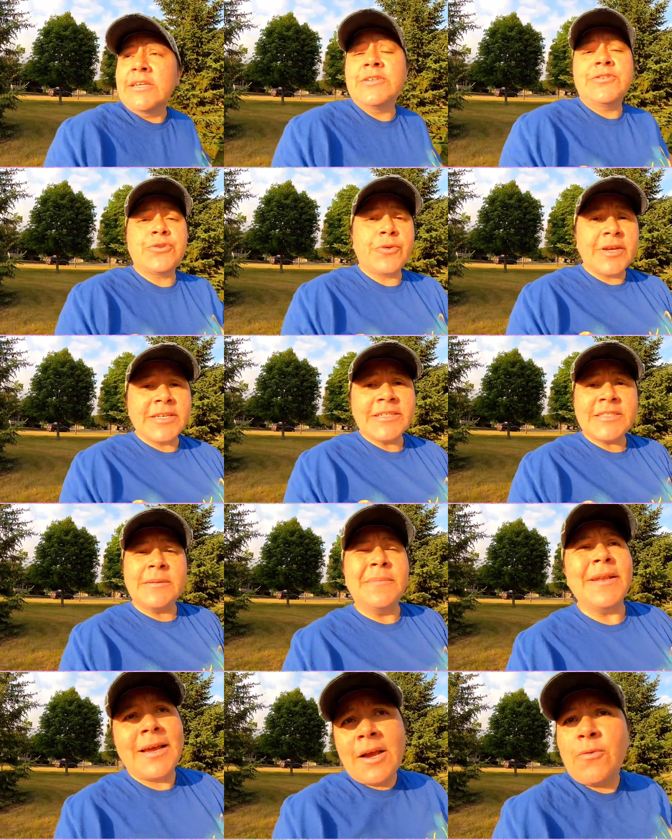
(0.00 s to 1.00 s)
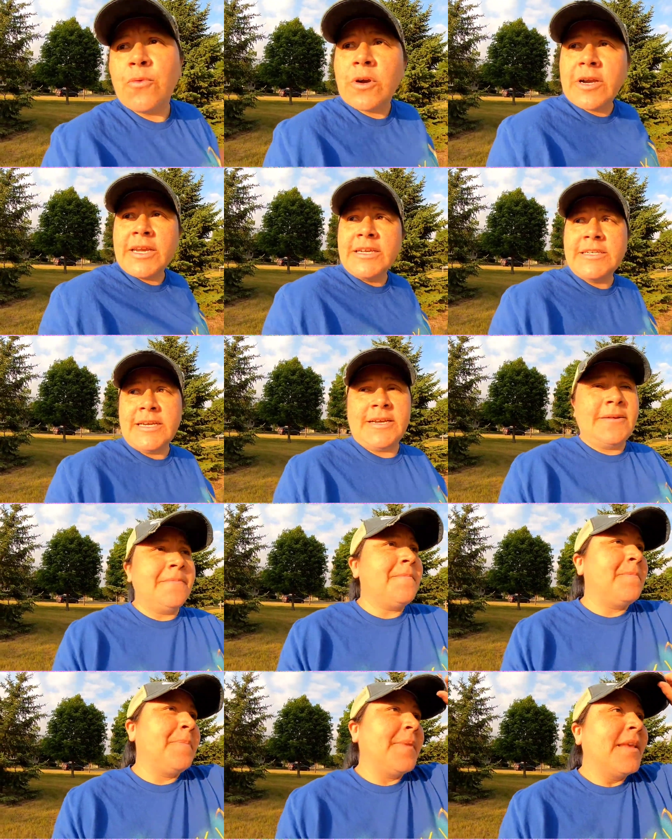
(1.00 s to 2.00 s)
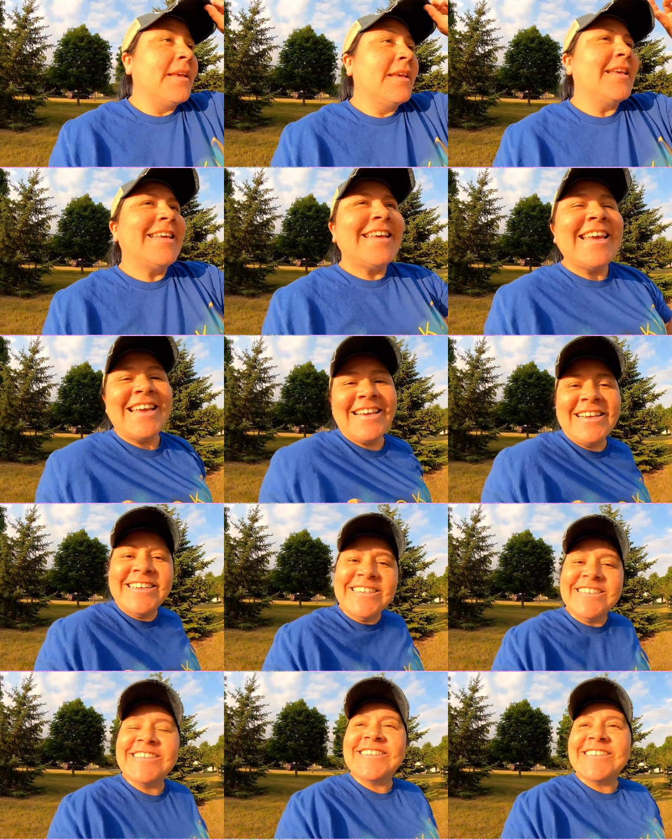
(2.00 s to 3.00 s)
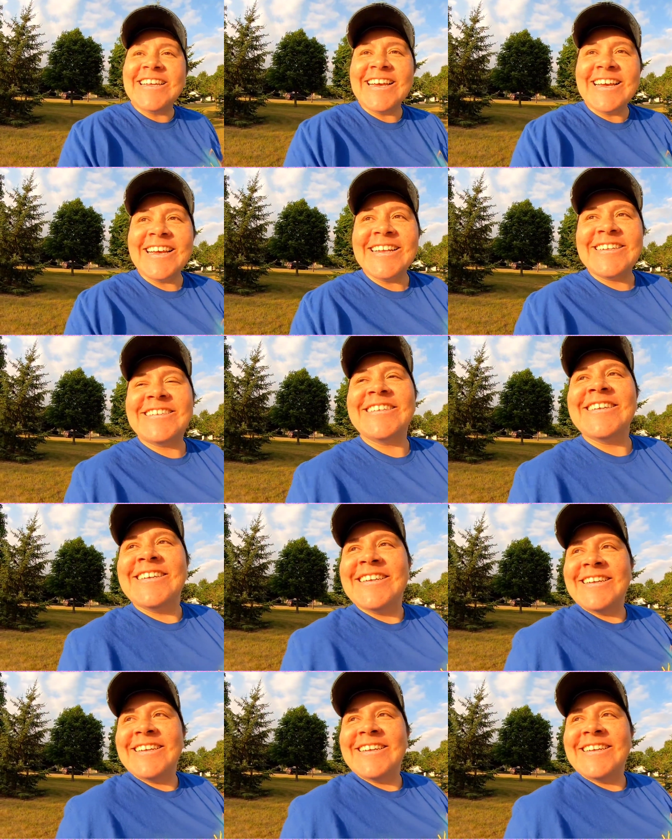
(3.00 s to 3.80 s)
enjoying some not working time, is that